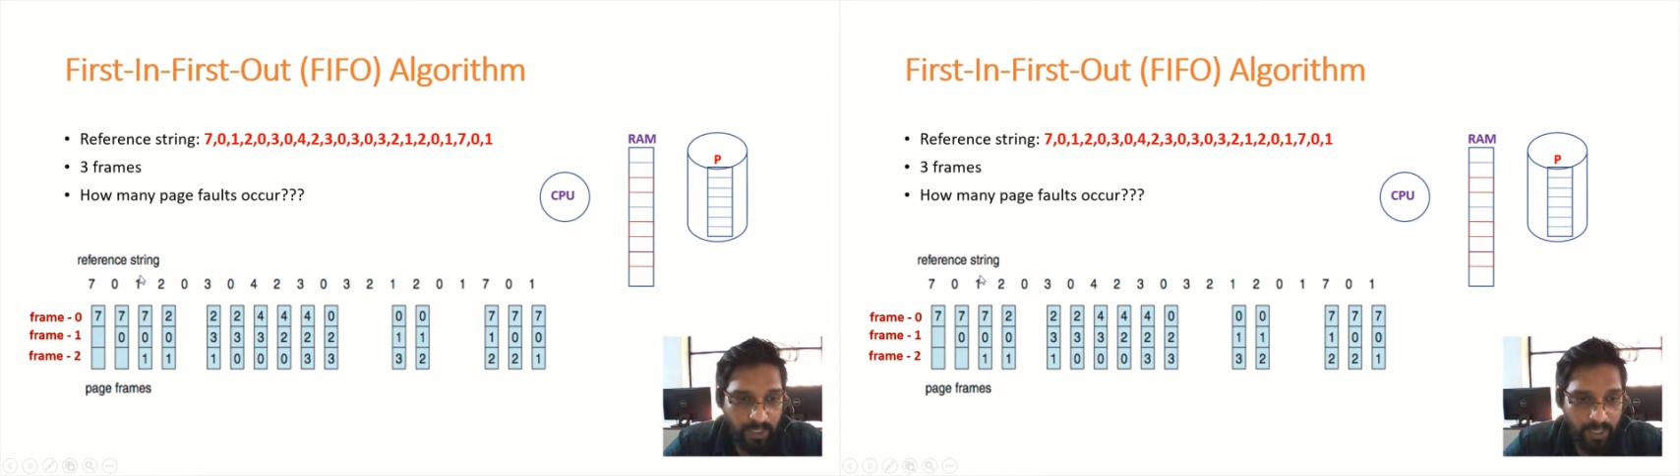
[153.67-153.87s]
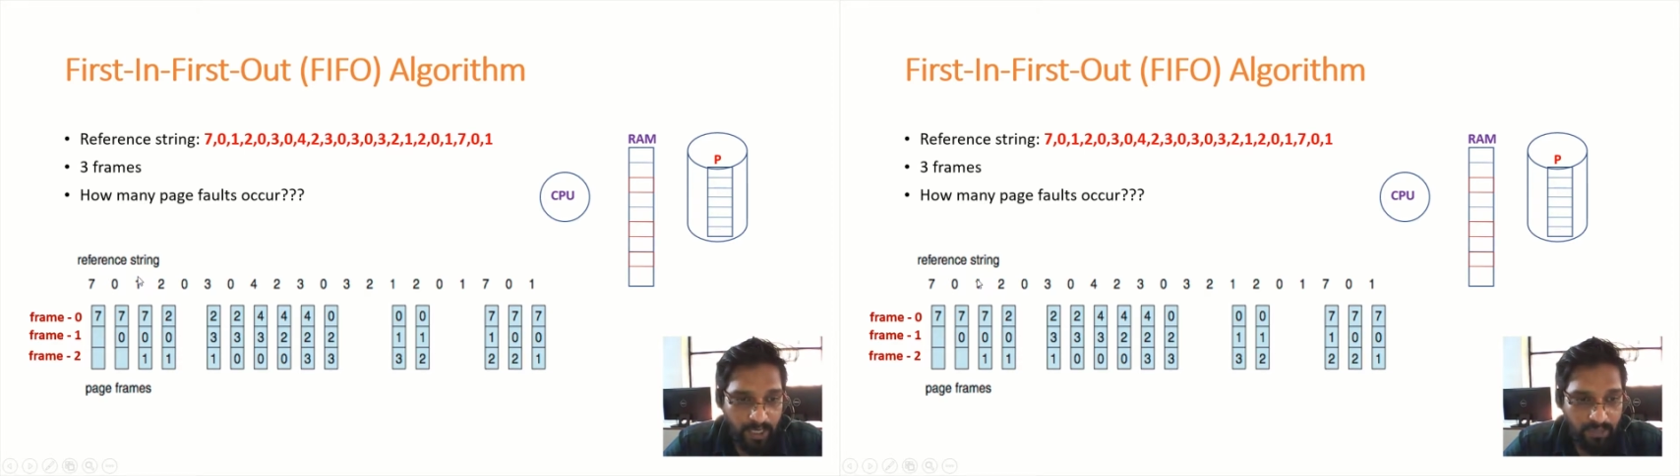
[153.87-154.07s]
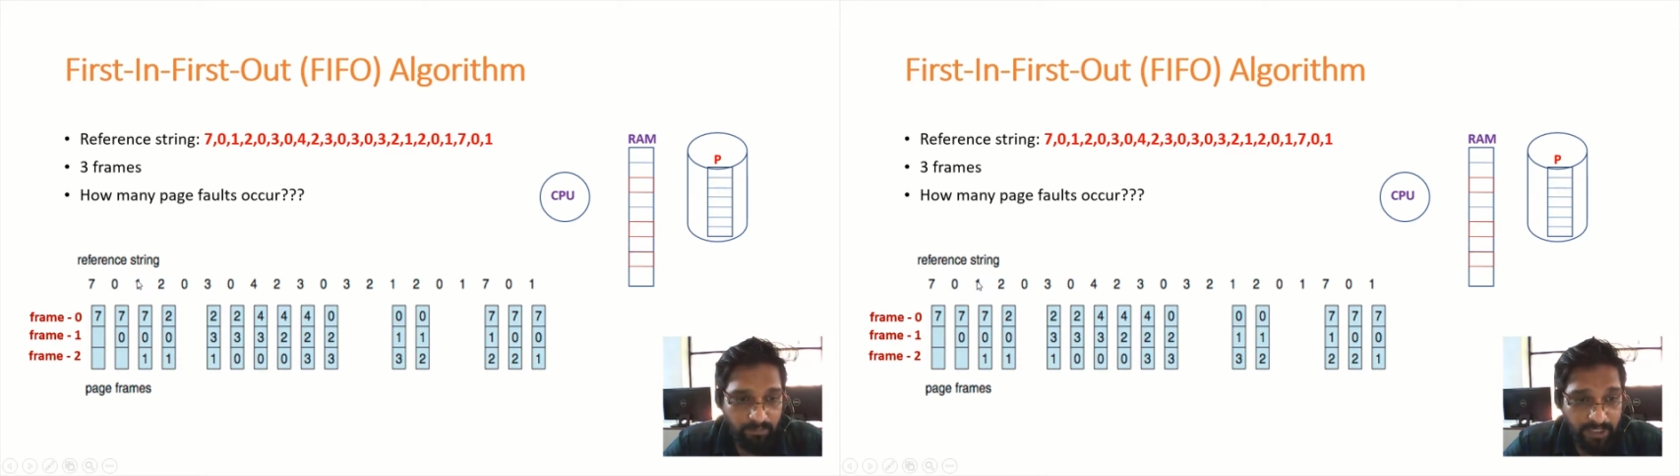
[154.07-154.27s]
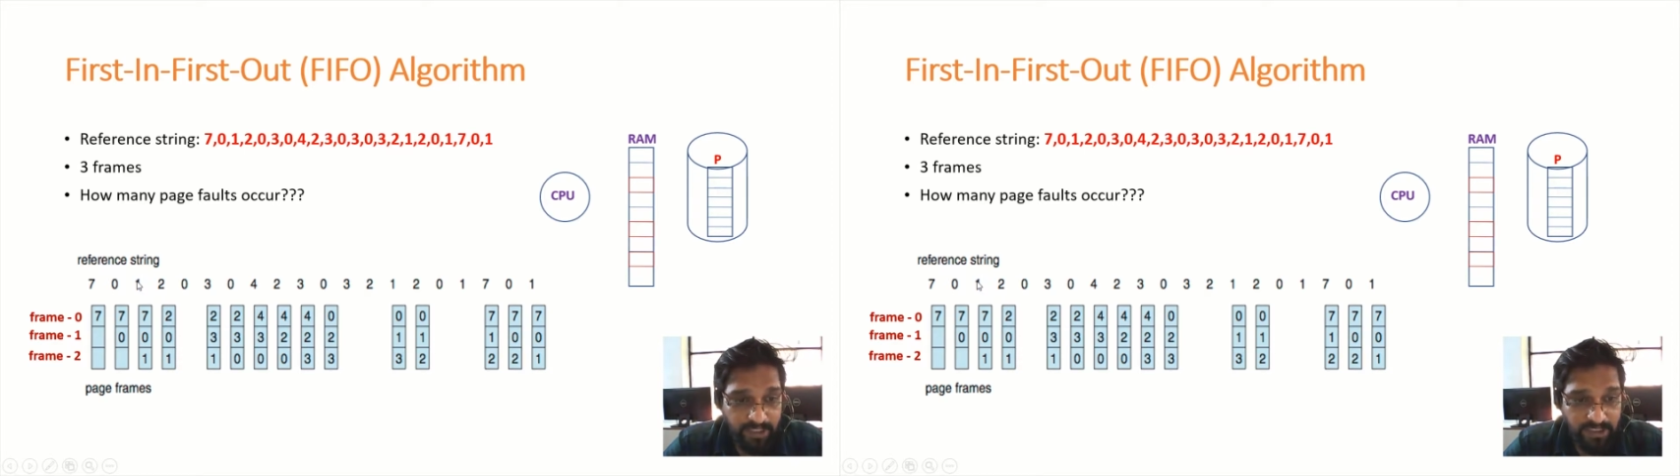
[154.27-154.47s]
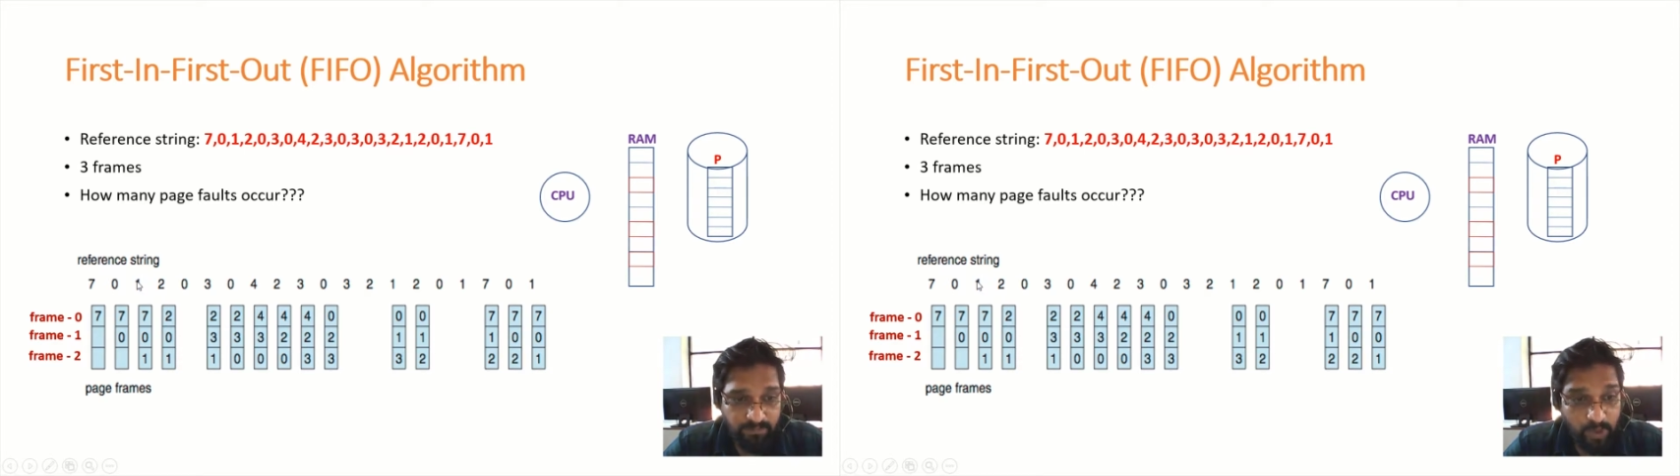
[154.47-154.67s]
and
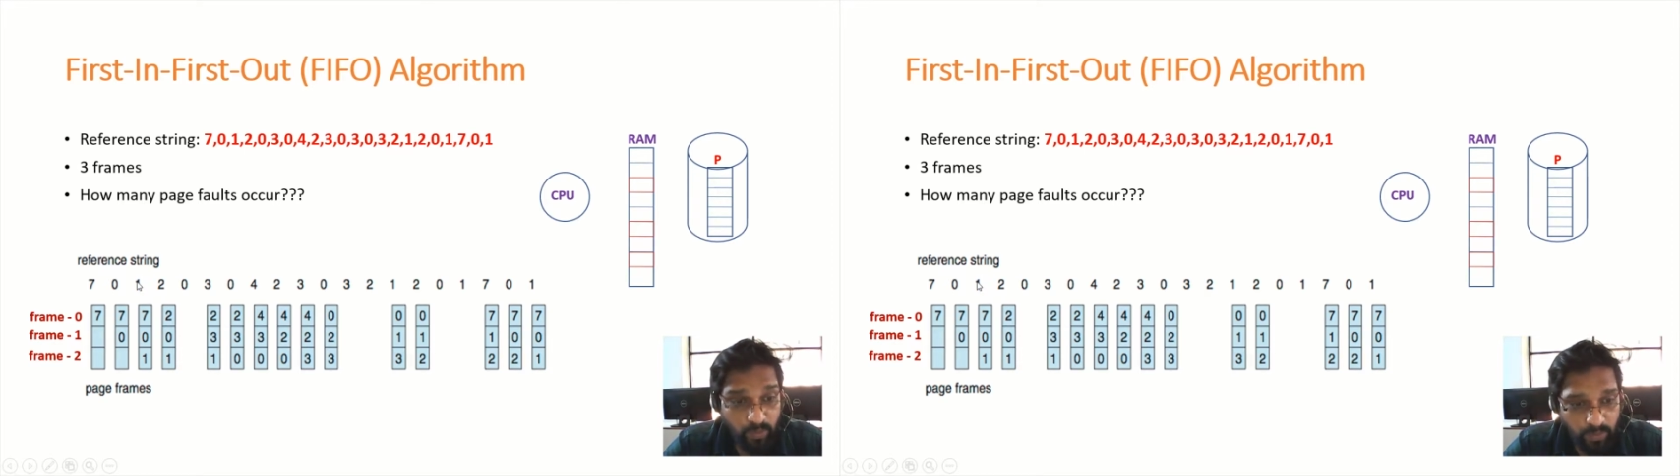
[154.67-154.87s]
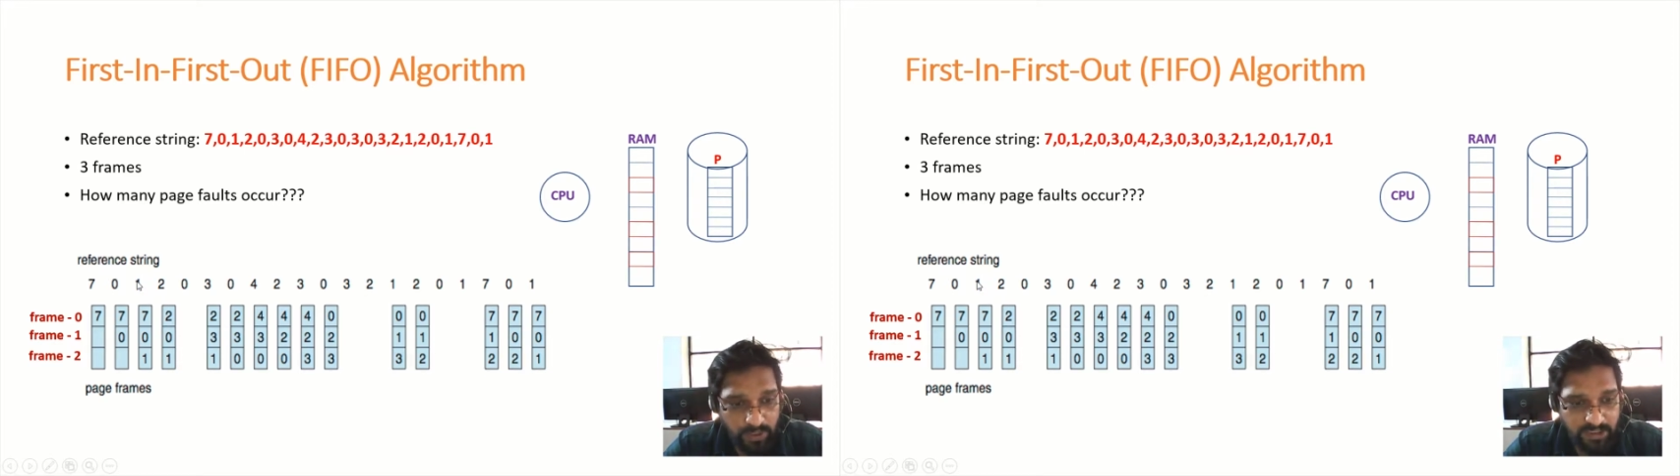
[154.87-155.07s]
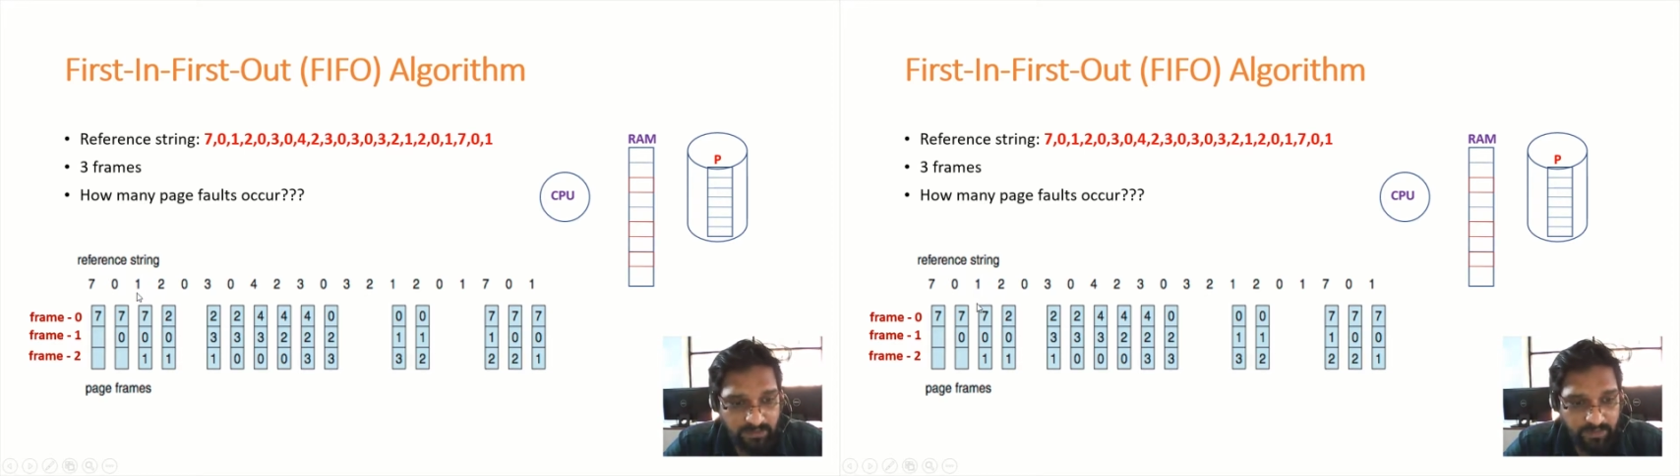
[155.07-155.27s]
page number 1 is